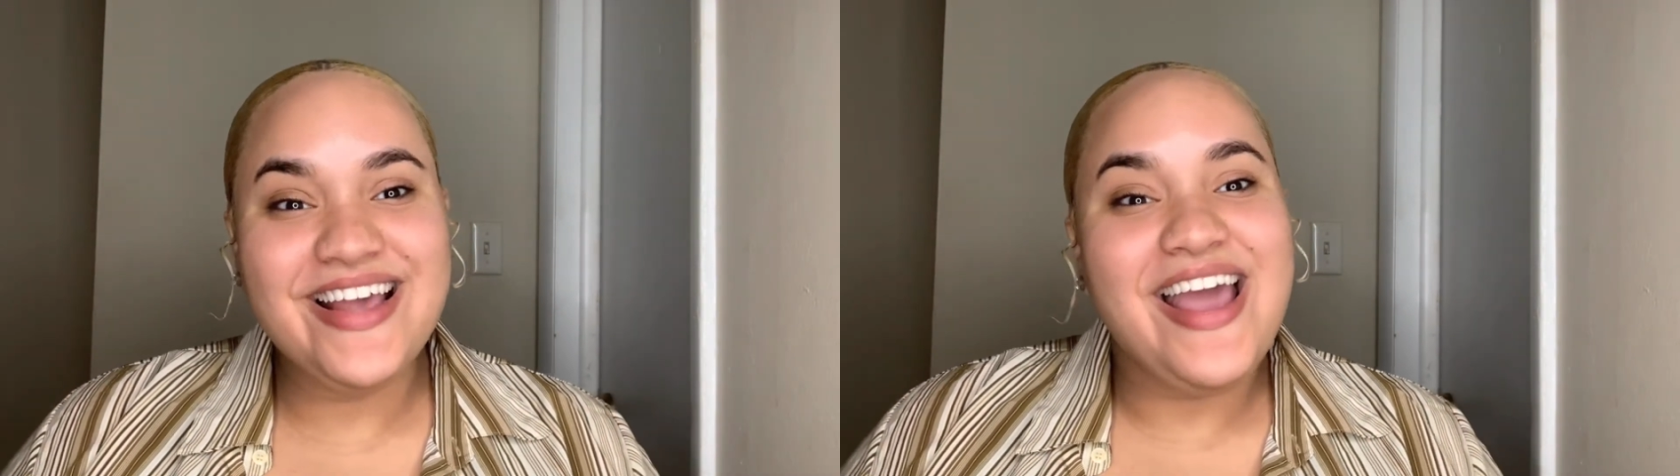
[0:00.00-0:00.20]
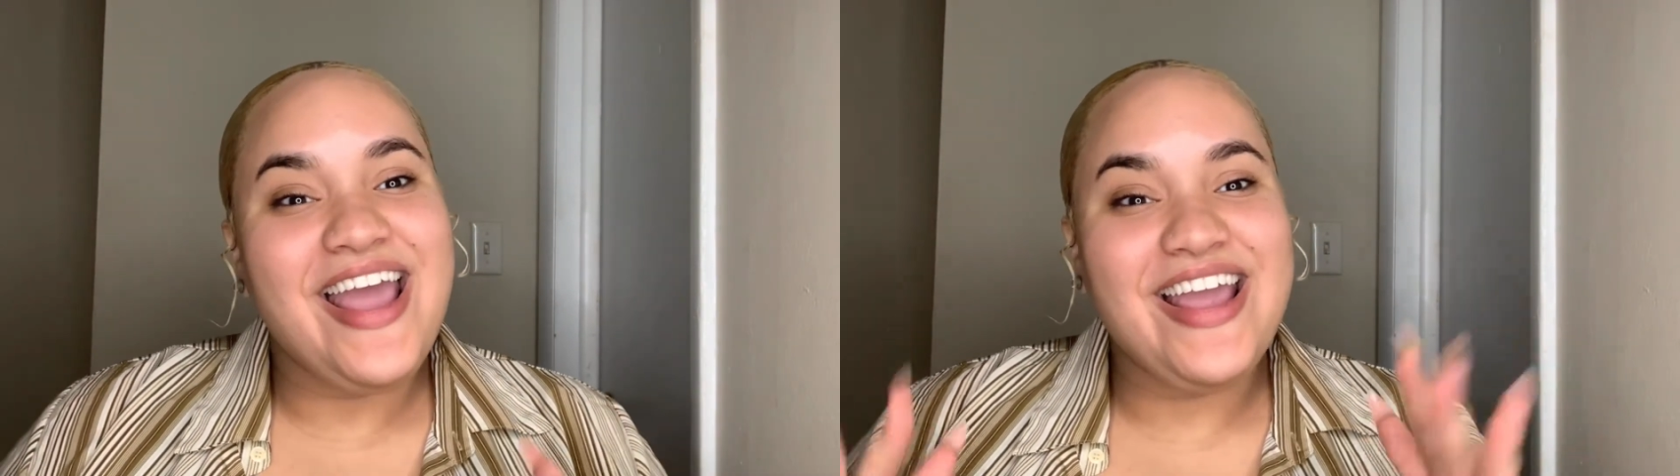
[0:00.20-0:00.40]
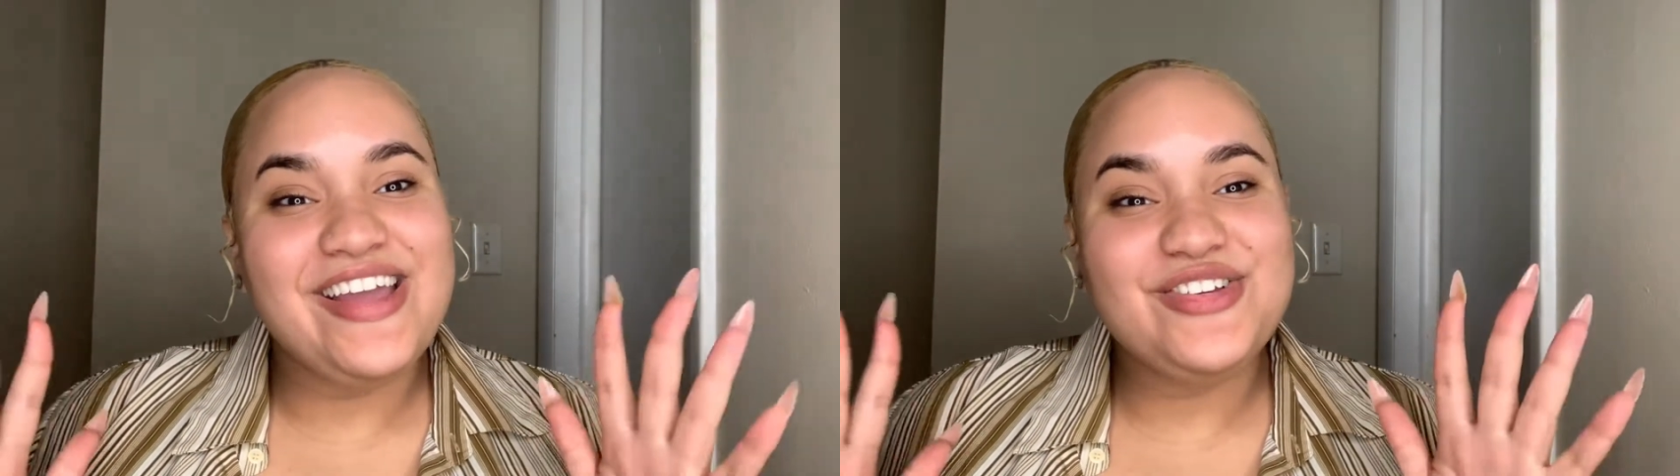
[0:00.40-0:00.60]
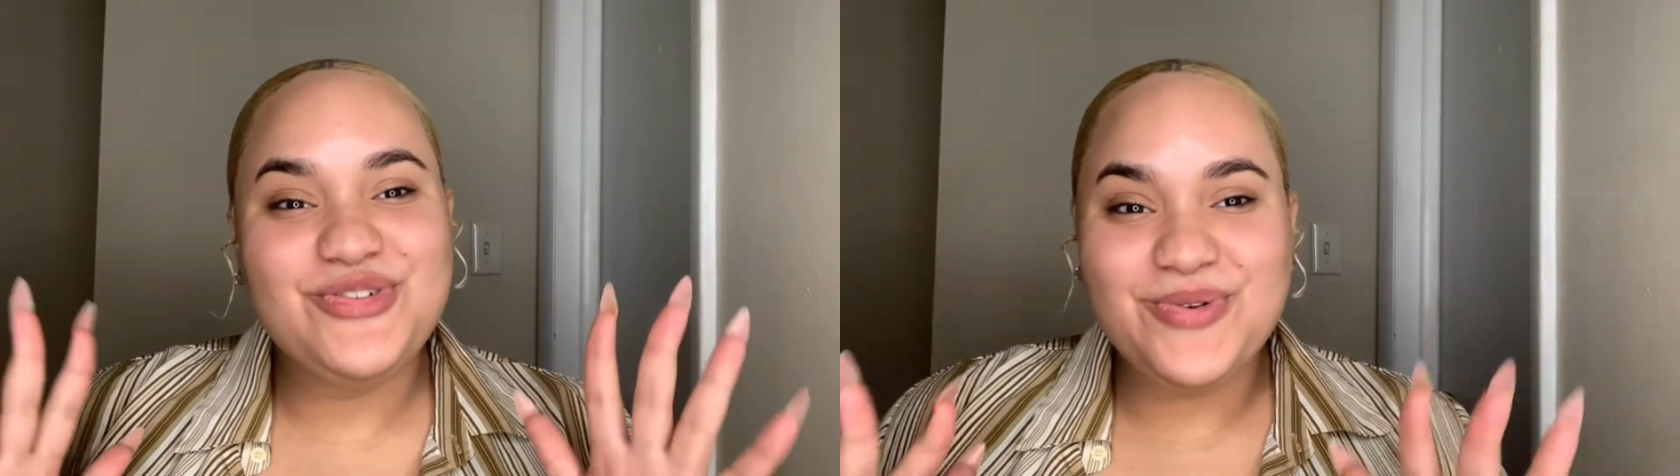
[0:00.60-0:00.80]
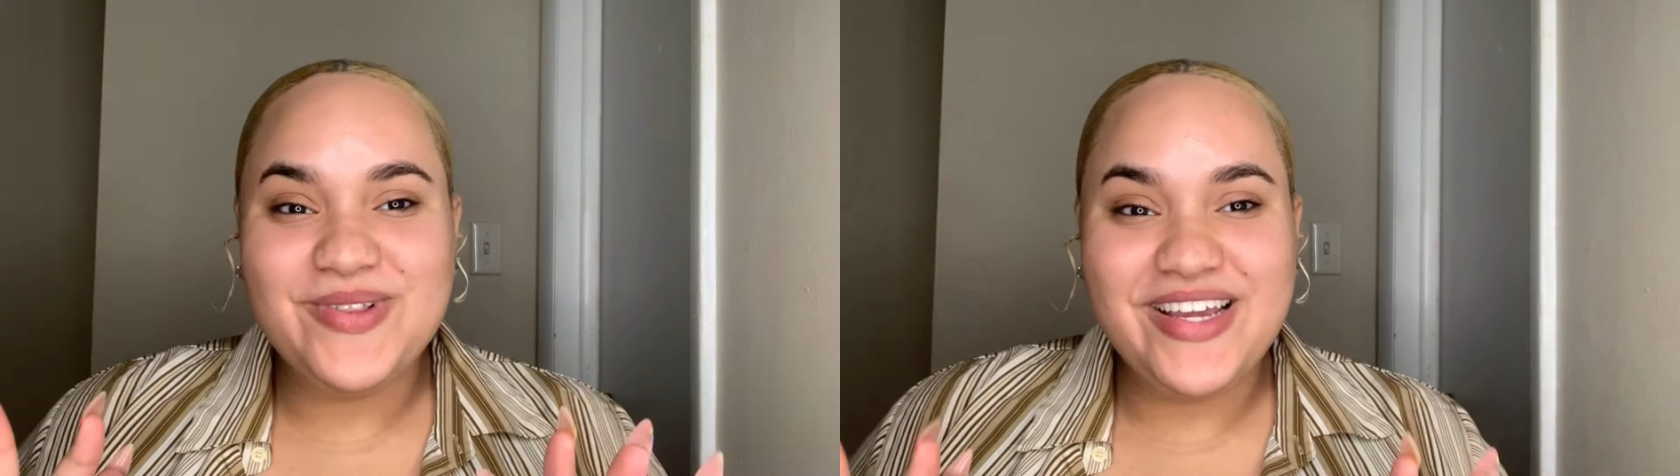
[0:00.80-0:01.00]
and
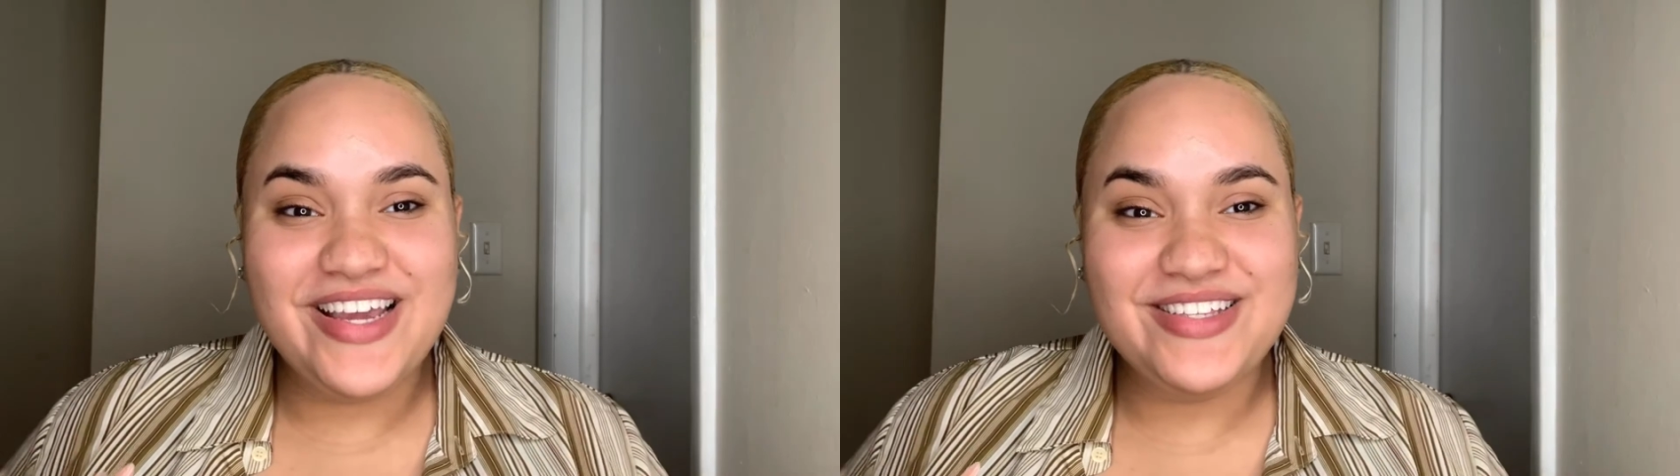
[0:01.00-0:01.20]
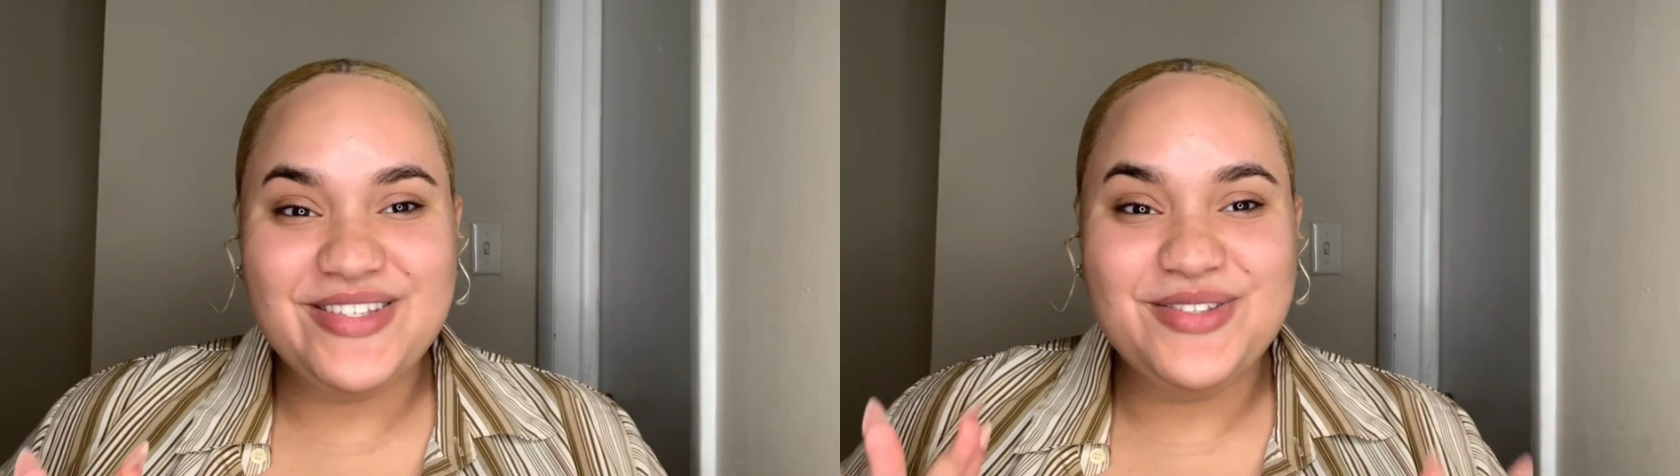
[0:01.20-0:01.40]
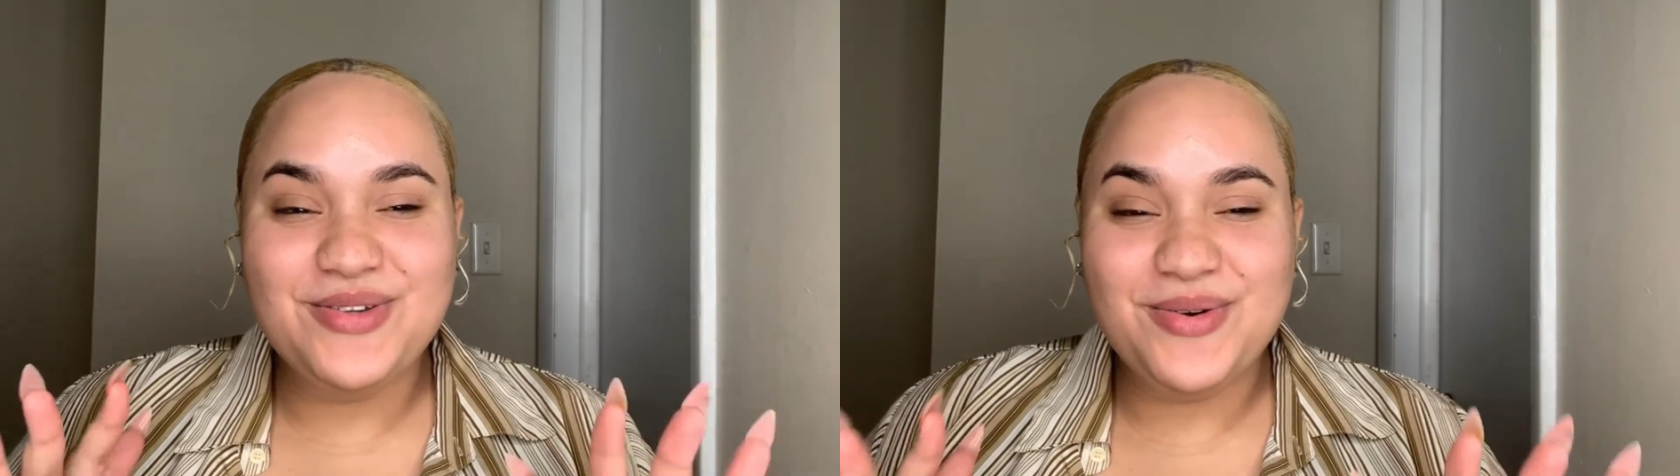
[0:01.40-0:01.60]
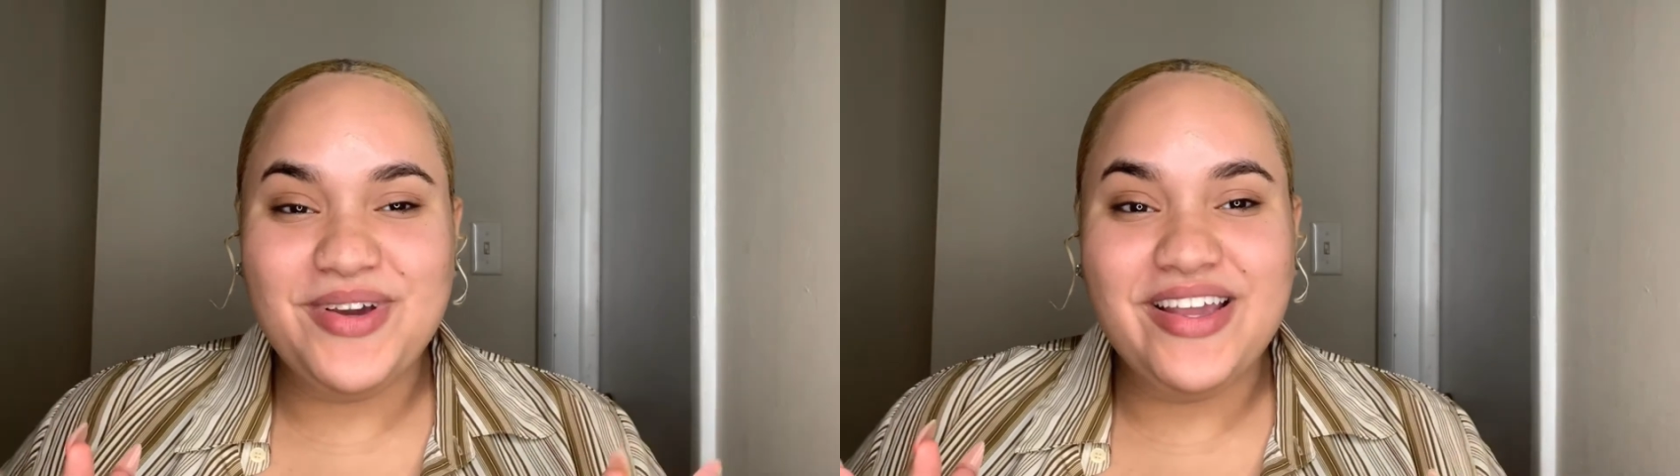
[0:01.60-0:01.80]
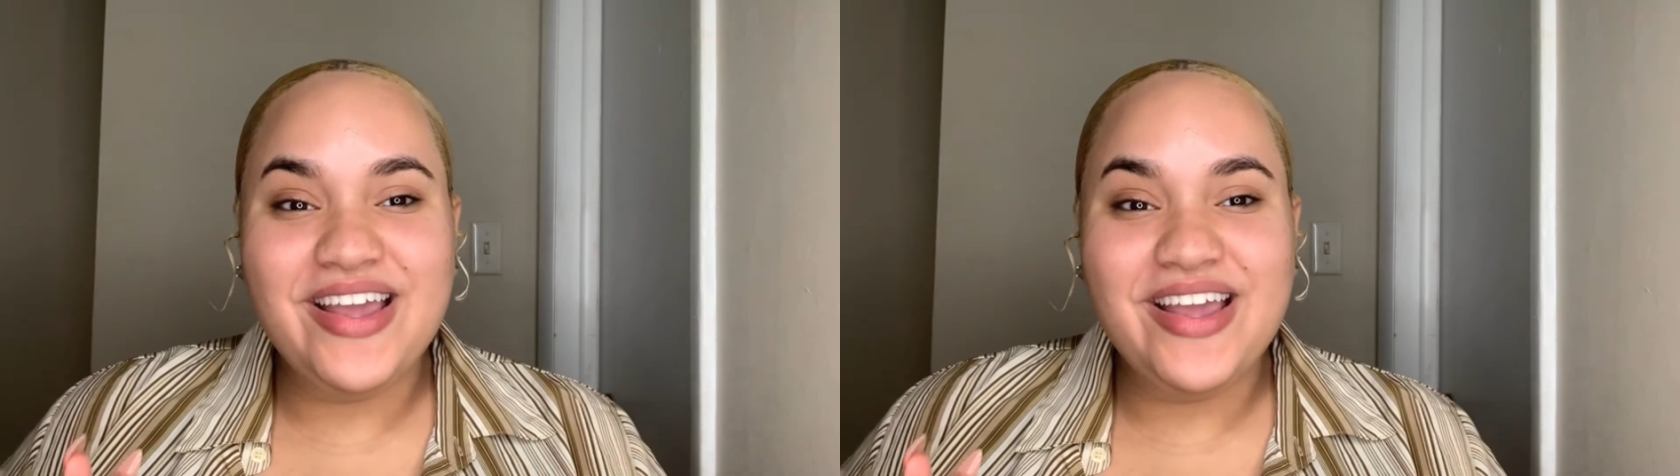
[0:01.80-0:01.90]
Julie is doing